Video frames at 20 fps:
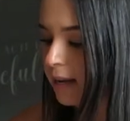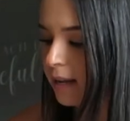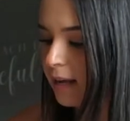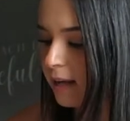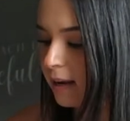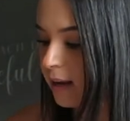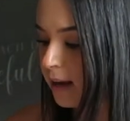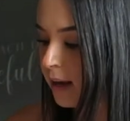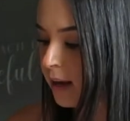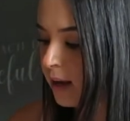and
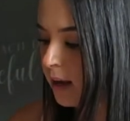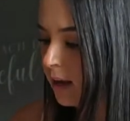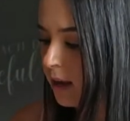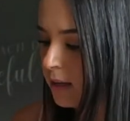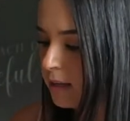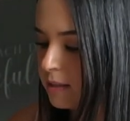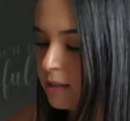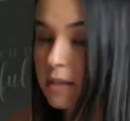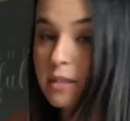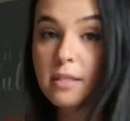then
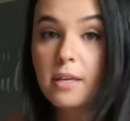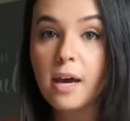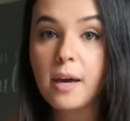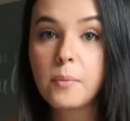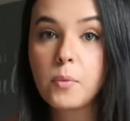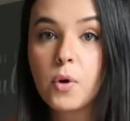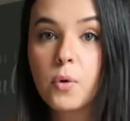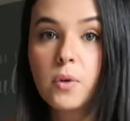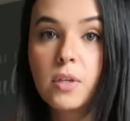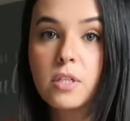since
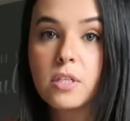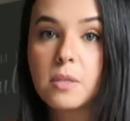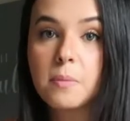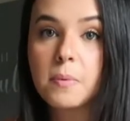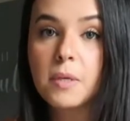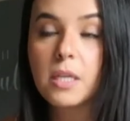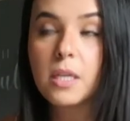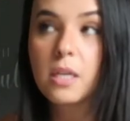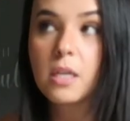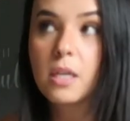i'm going to
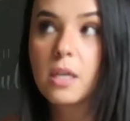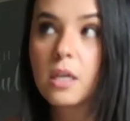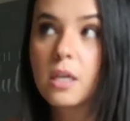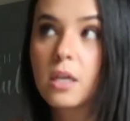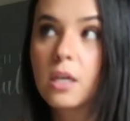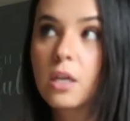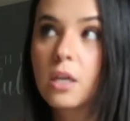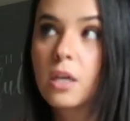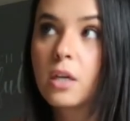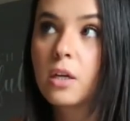be
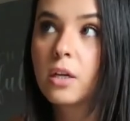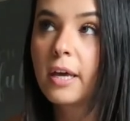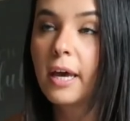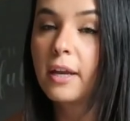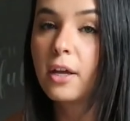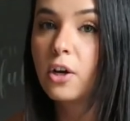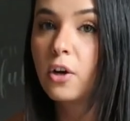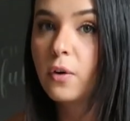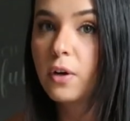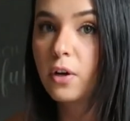
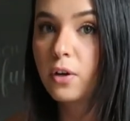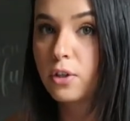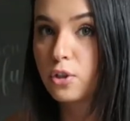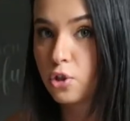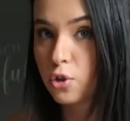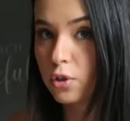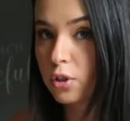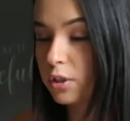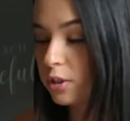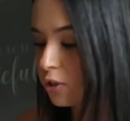kind of going on a
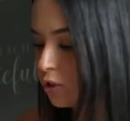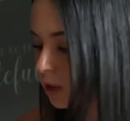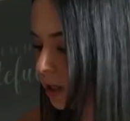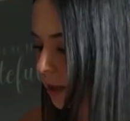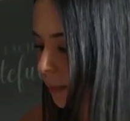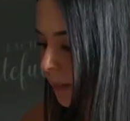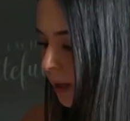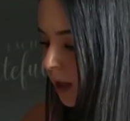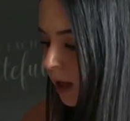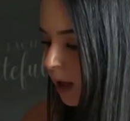shorter
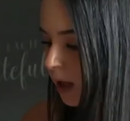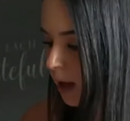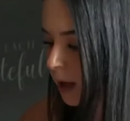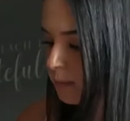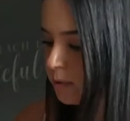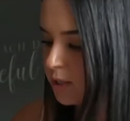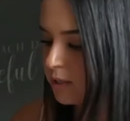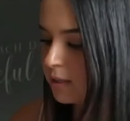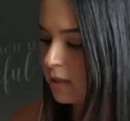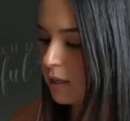trip,
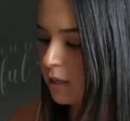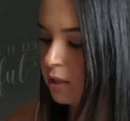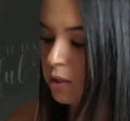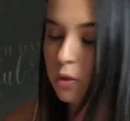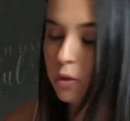I'm just going